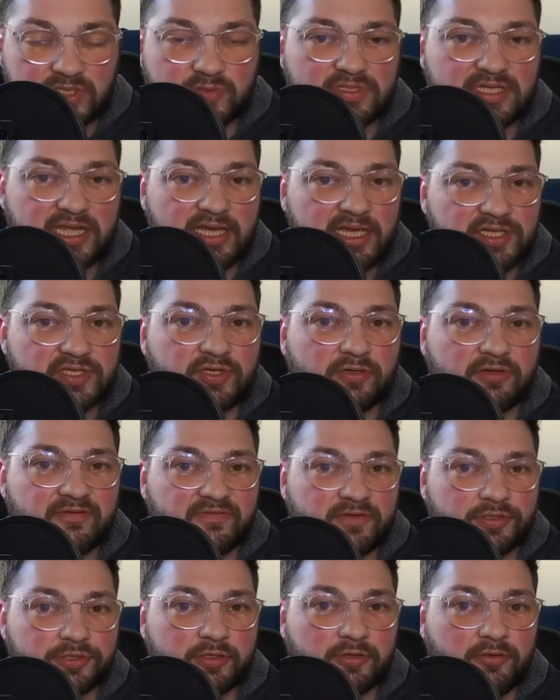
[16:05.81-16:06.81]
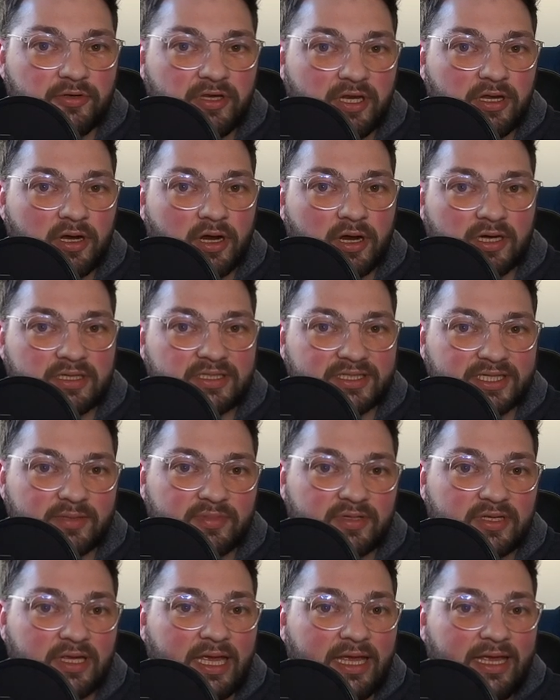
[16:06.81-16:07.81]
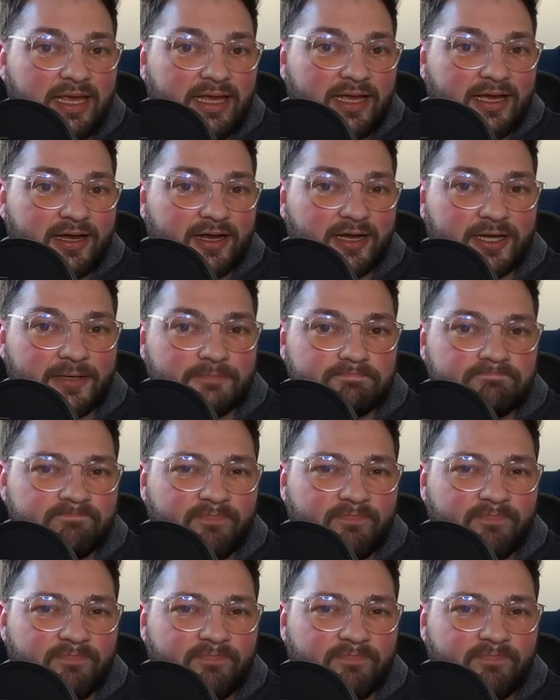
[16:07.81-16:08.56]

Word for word: was the history of the Dragunity archetype. Um,